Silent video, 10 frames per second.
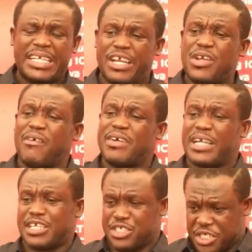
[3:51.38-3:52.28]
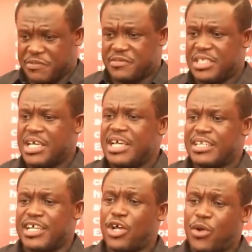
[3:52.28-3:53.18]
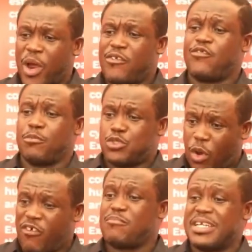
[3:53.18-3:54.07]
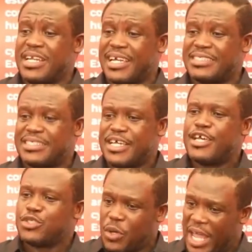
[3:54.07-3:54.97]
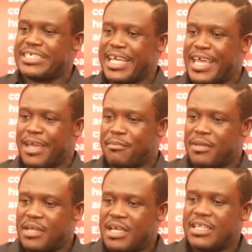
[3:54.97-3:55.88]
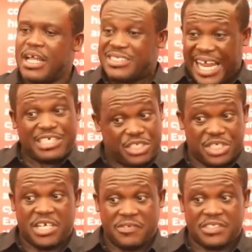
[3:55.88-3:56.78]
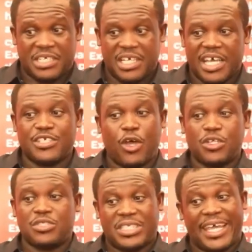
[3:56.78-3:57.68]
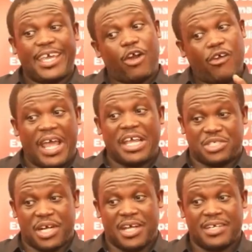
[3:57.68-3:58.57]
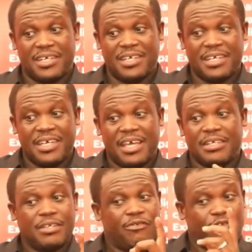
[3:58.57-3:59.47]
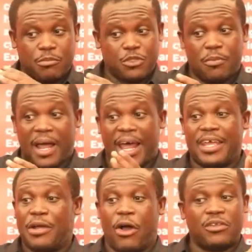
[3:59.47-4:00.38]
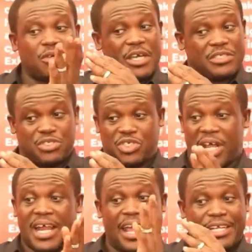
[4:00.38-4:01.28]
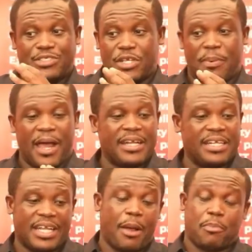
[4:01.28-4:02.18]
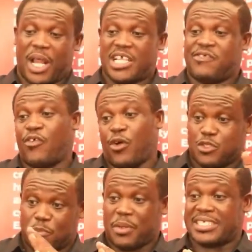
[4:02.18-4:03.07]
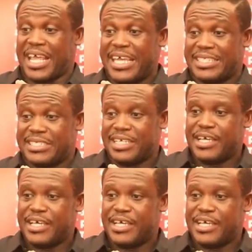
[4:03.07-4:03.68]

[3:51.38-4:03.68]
Then you have another shift that's going to work from 12 midnight to 8 a.m. Now, that shift is going to take care of Asia. From Dubai all the way to China and Japan, they are plus 4 to plus 8.